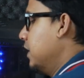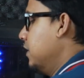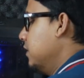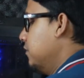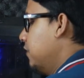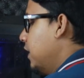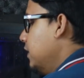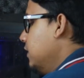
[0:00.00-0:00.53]
my
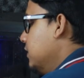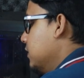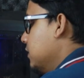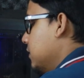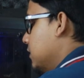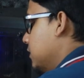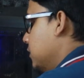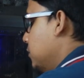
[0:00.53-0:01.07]
device
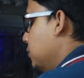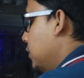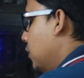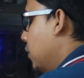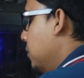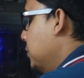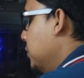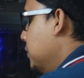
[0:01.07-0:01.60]
to the
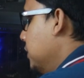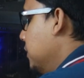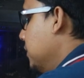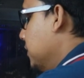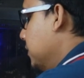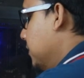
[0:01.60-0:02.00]
computer.